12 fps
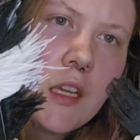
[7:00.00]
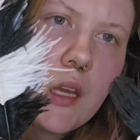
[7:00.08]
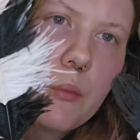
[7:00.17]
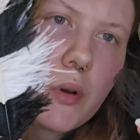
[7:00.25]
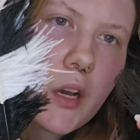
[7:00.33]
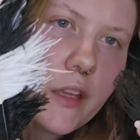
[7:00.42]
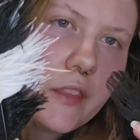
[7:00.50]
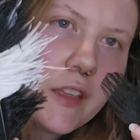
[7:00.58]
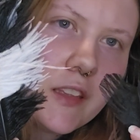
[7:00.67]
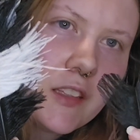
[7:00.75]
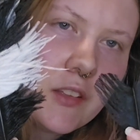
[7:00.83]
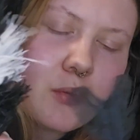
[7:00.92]
but I
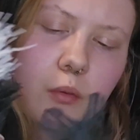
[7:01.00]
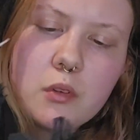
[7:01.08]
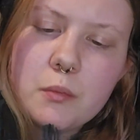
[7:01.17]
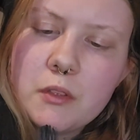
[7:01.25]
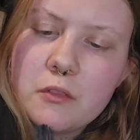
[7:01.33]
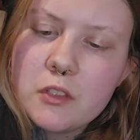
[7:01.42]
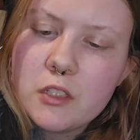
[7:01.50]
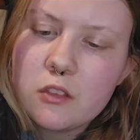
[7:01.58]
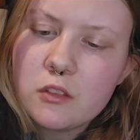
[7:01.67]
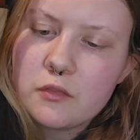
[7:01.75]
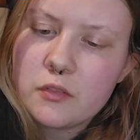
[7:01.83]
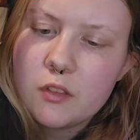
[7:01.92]
think this one would be really good
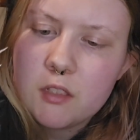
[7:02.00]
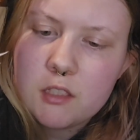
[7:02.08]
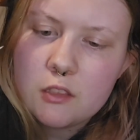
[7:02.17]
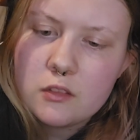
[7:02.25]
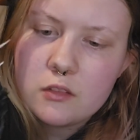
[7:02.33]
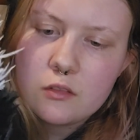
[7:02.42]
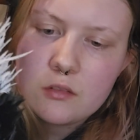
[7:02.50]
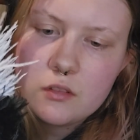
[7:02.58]
for the little